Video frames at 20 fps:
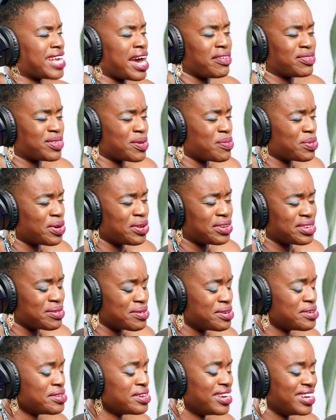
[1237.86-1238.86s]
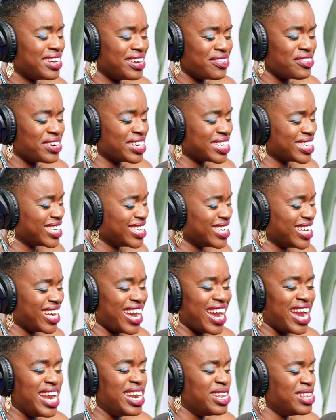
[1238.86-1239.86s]
have to build a
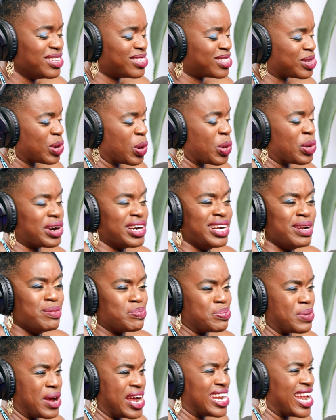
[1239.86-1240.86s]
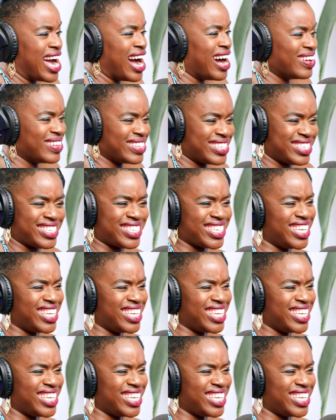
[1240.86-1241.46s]
80-story penthouse.